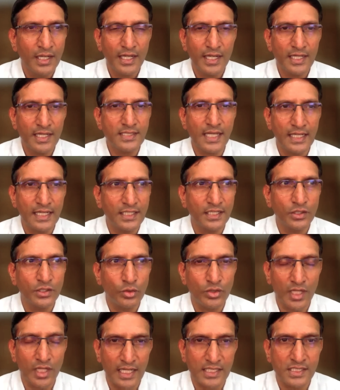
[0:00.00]
is, I think, to
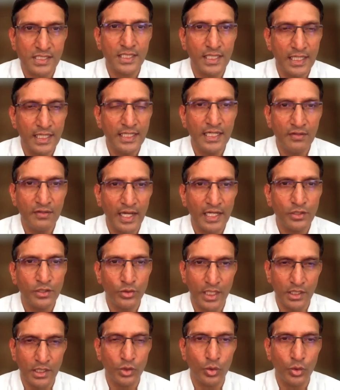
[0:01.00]
drastically devalue that